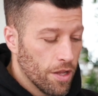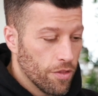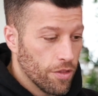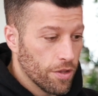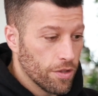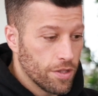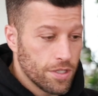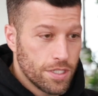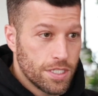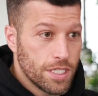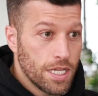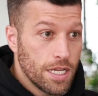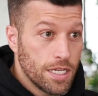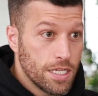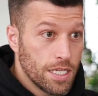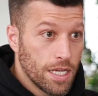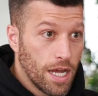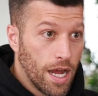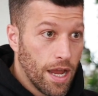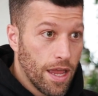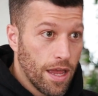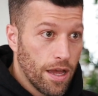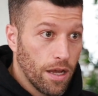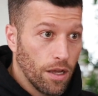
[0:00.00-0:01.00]
They're the
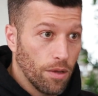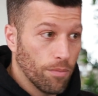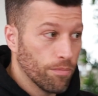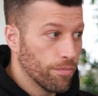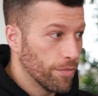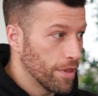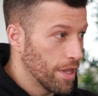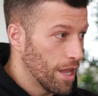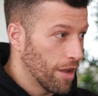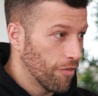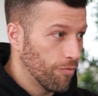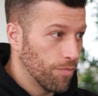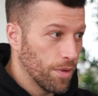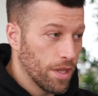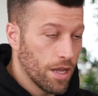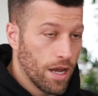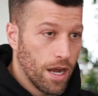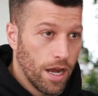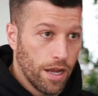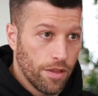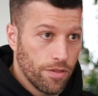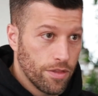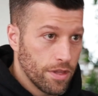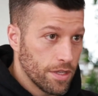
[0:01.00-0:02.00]
CTIL, the
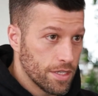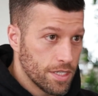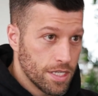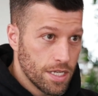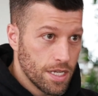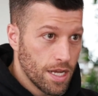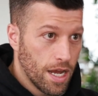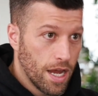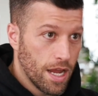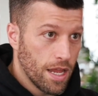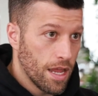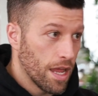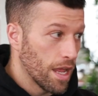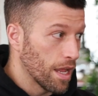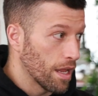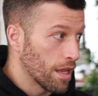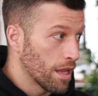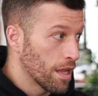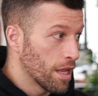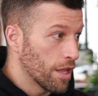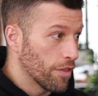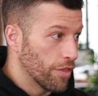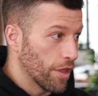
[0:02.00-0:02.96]
FBI, the CIA.